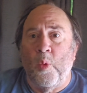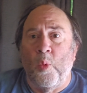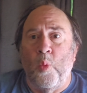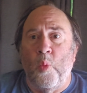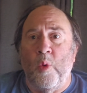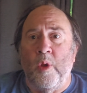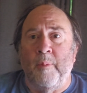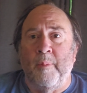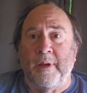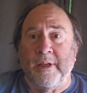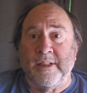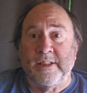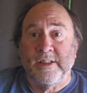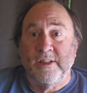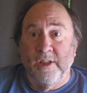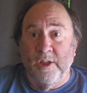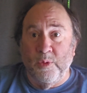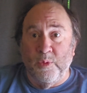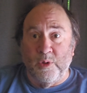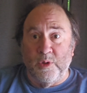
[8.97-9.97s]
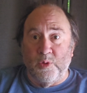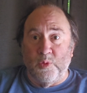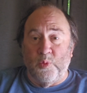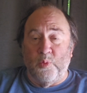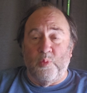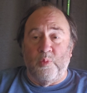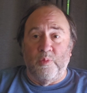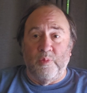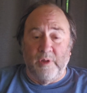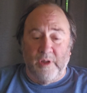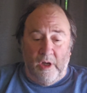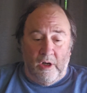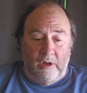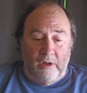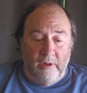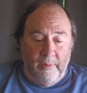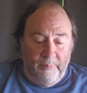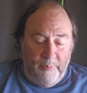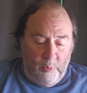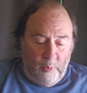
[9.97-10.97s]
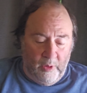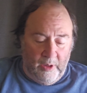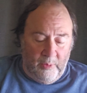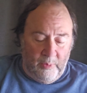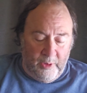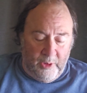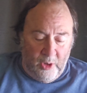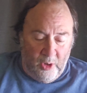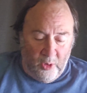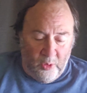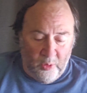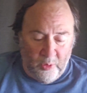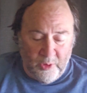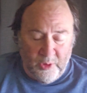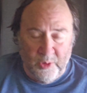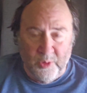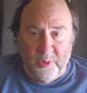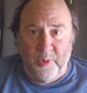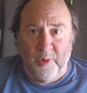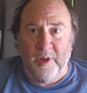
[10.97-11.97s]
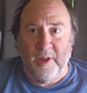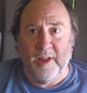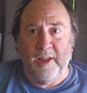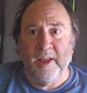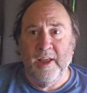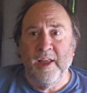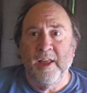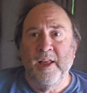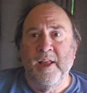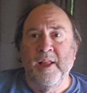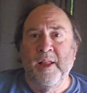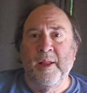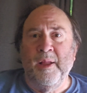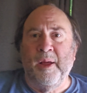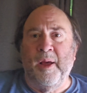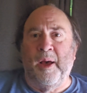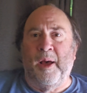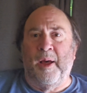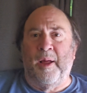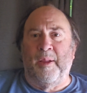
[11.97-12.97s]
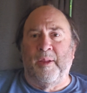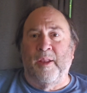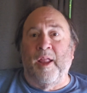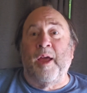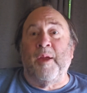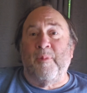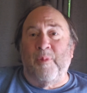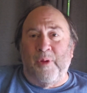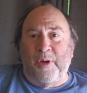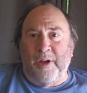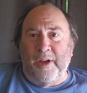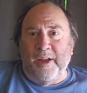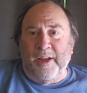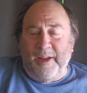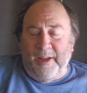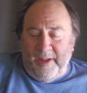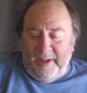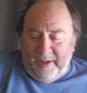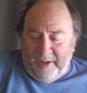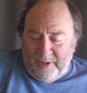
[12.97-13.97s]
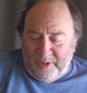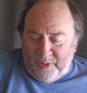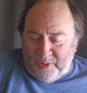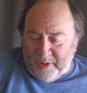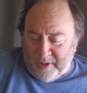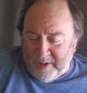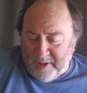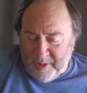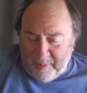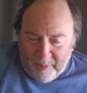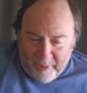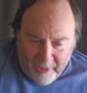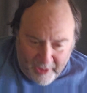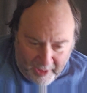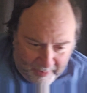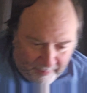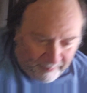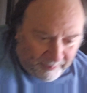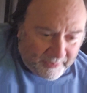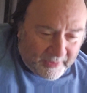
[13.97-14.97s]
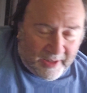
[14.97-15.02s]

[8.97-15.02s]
When my son was young, we would go to the library during the summertime.